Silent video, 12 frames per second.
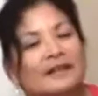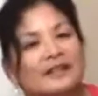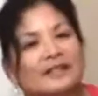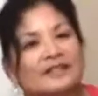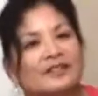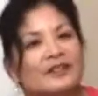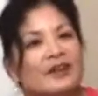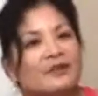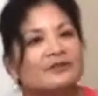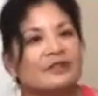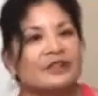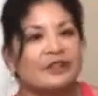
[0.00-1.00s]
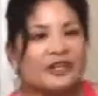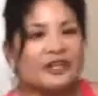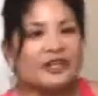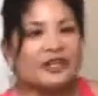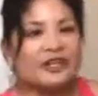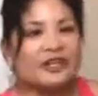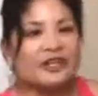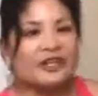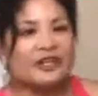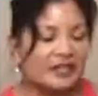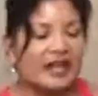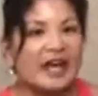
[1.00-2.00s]
So now we've done our hips, we've done
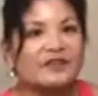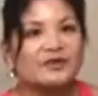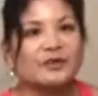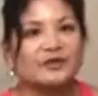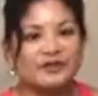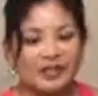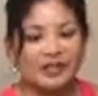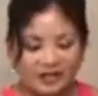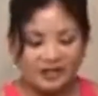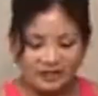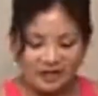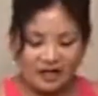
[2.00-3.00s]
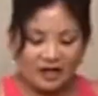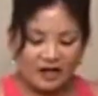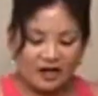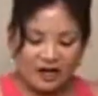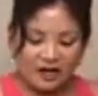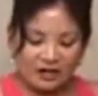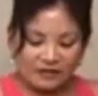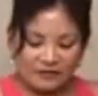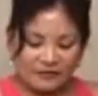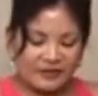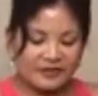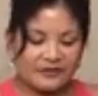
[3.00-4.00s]
our calves, we've done the
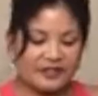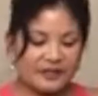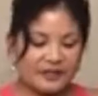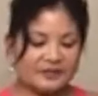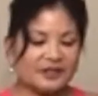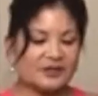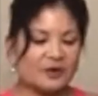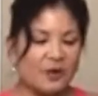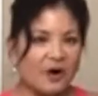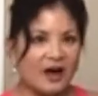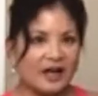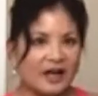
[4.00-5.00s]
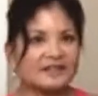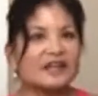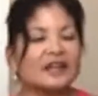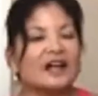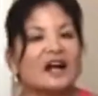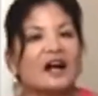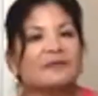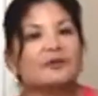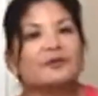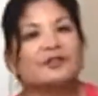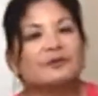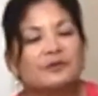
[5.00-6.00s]
front of our hips and quads. I'm
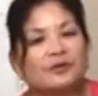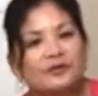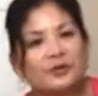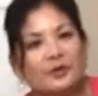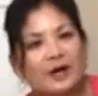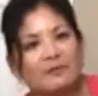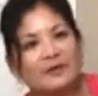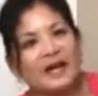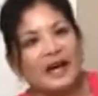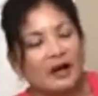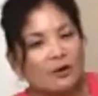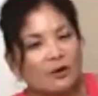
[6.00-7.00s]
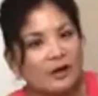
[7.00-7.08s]
going to move you up now,